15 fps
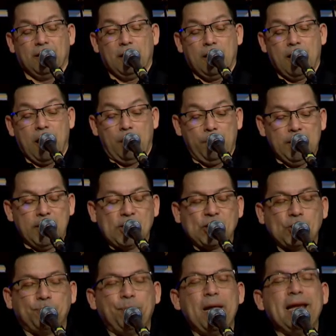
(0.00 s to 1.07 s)
Help me to
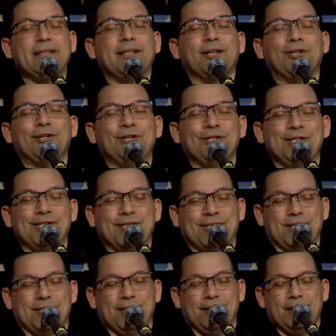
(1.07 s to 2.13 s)
speak the goodness
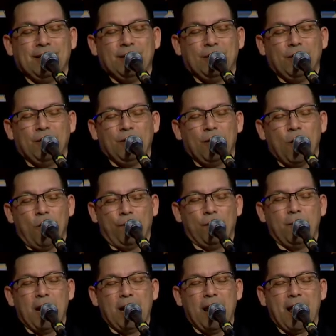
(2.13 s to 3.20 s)
over
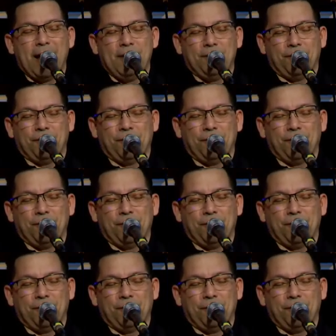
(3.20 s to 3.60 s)
my life.